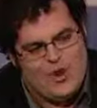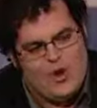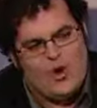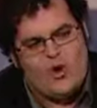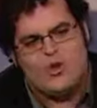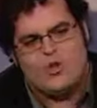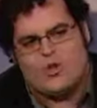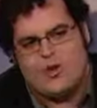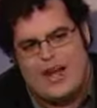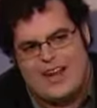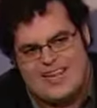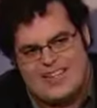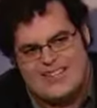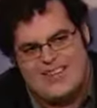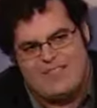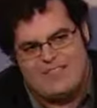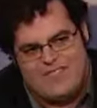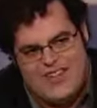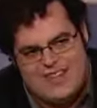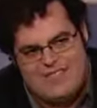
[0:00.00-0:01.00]
who try to
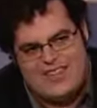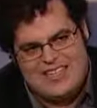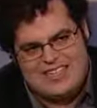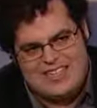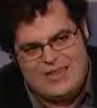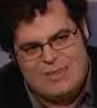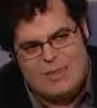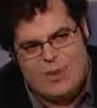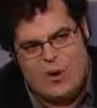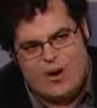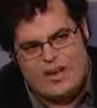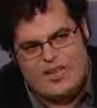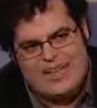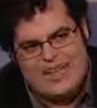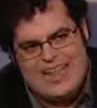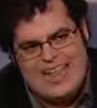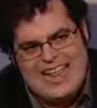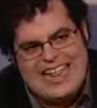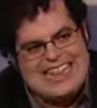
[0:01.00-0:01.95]
defend the Tea Party